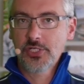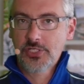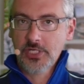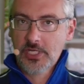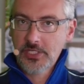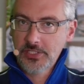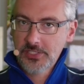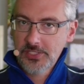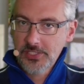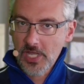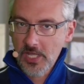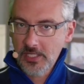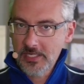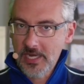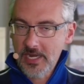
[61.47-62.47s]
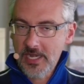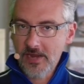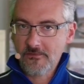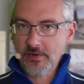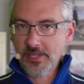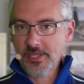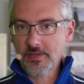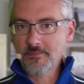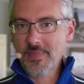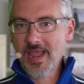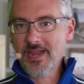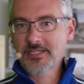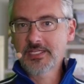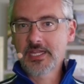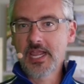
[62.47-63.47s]
to consolidate everything
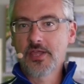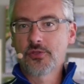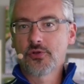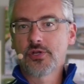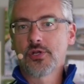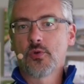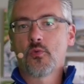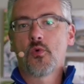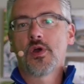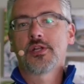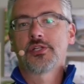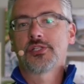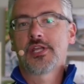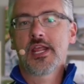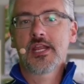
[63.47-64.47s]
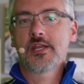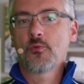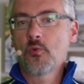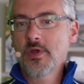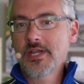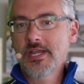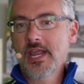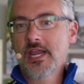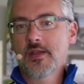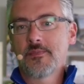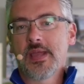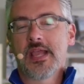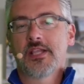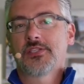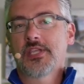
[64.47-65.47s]
back together into one, one
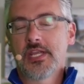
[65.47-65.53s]
database?